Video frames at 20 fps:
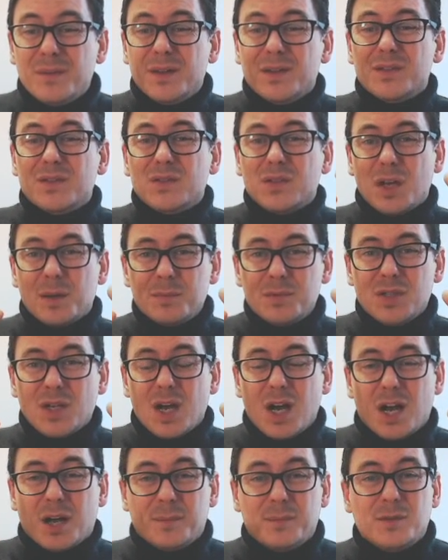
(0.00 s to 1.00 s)

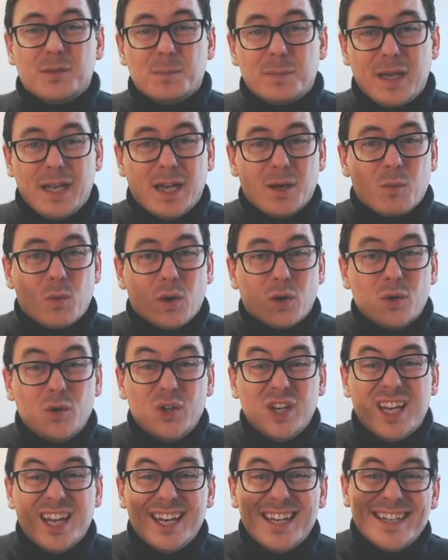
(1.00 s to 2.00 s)
sometimes player 1
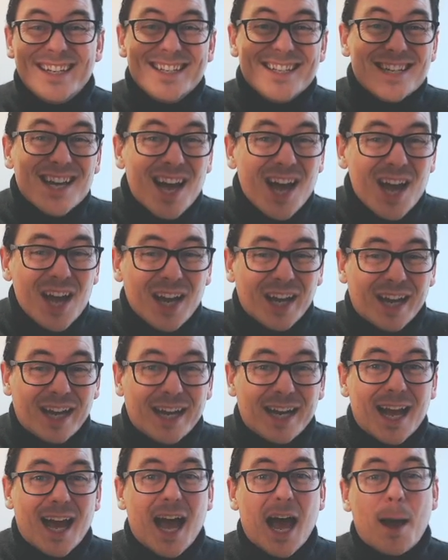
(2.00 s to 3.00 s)
could get 9